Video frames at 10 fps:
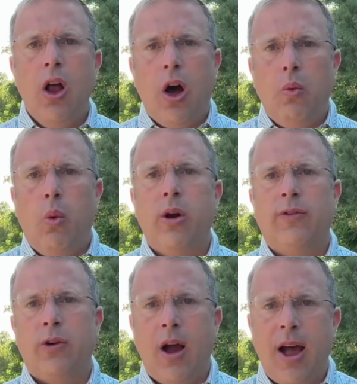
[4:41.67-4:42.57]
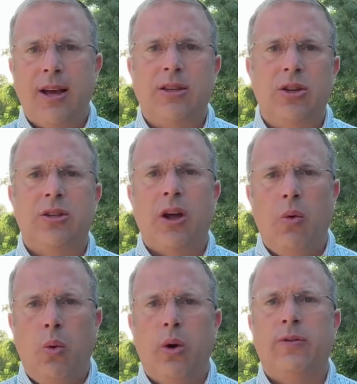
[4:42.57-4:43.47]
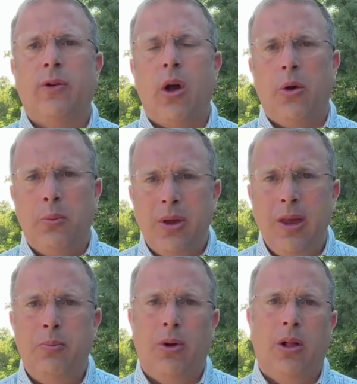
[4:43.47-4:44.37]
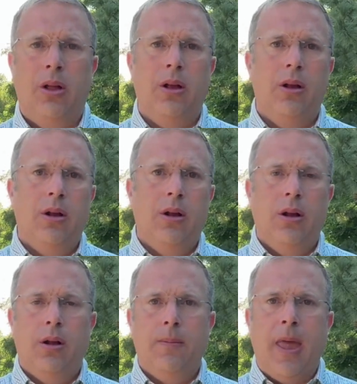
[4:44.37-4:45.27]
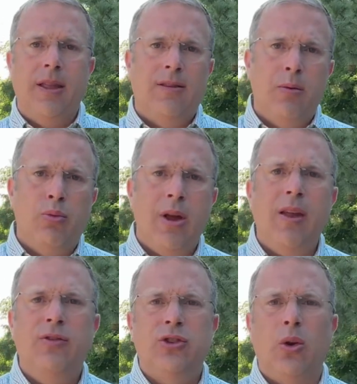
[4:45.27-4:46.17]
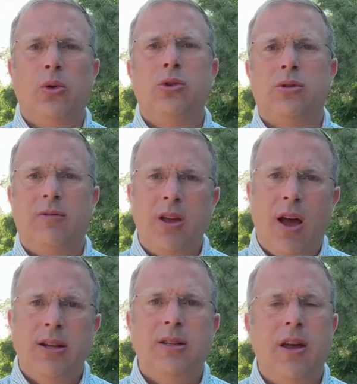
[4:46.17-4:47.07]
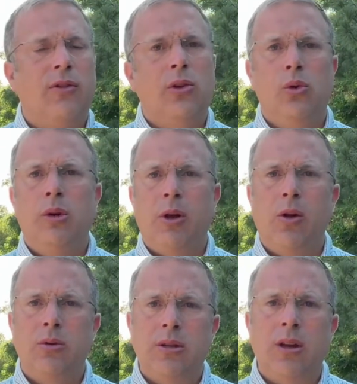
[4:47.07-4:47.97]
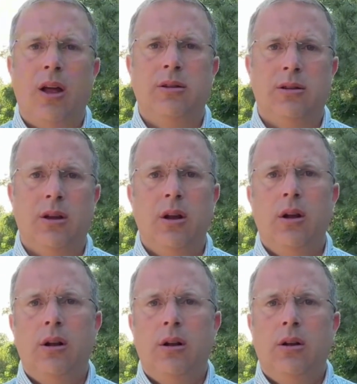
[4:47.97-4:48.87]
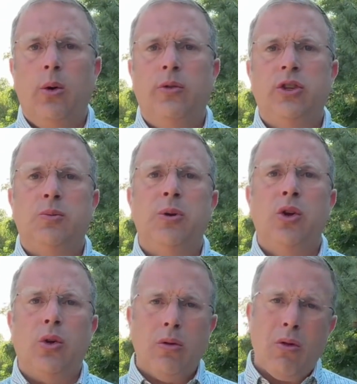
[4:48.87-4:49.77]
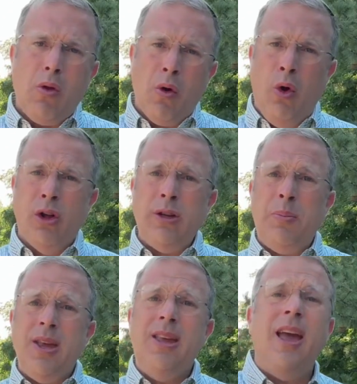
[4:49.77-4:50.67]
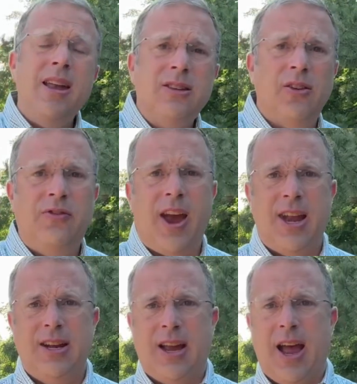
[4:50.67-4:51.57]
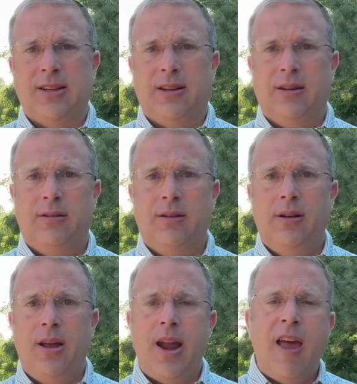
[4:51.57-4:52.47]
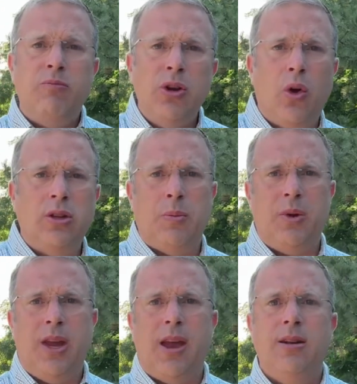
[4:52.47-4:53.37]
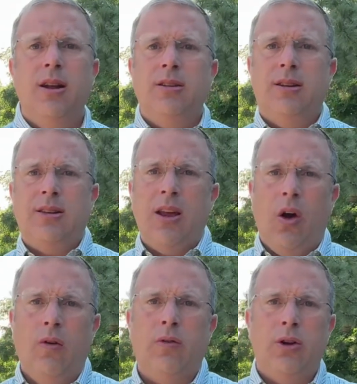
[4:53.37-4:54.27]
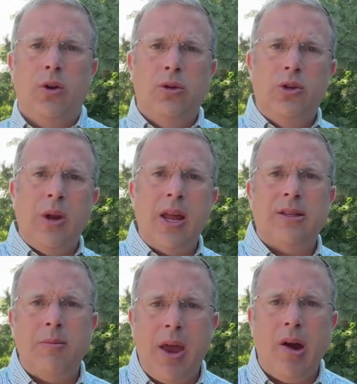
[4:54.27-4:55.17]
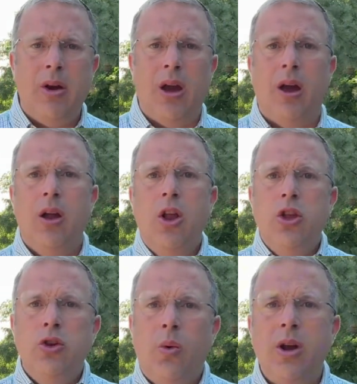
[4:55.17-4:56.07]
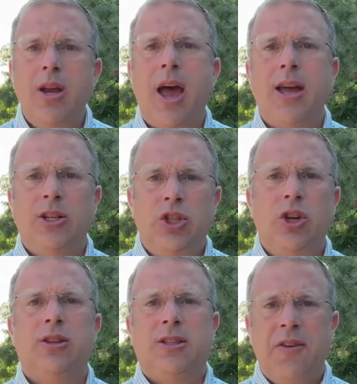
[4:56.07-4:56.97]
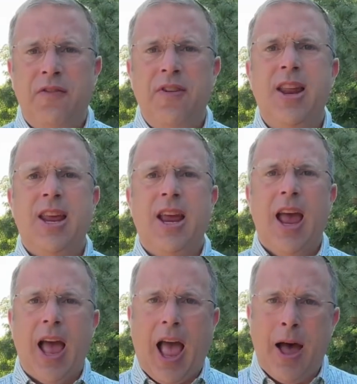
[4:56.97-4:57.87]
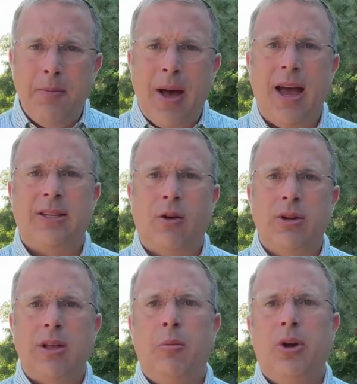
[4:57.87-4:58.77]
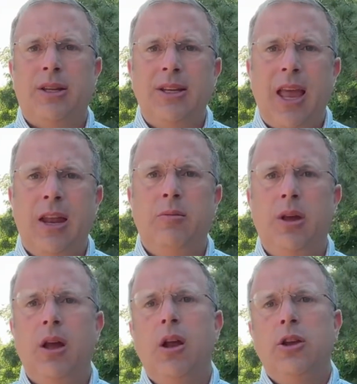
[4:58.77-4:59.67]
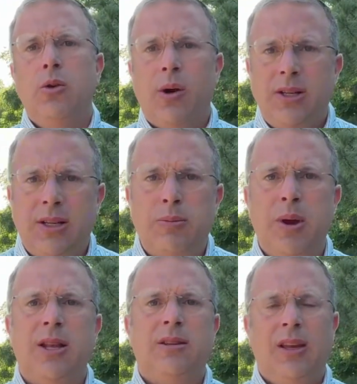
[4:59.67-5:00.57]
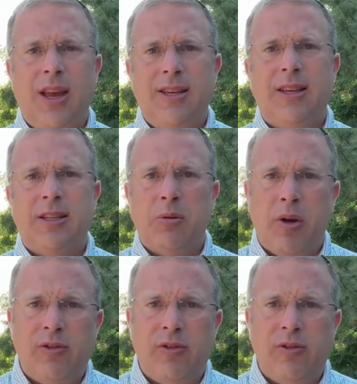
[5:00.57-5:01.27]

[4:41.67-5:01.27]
a war for our hostages, a war for our people. And to the brave soldiers of the IDF, including my own sons, who have just been called up again to fight in Gaza, And I've been called up again to take over and go to Judea and Samaria. You are not just defeating Hamas, our Islamo-Nazi enemy. You are dismantling a system of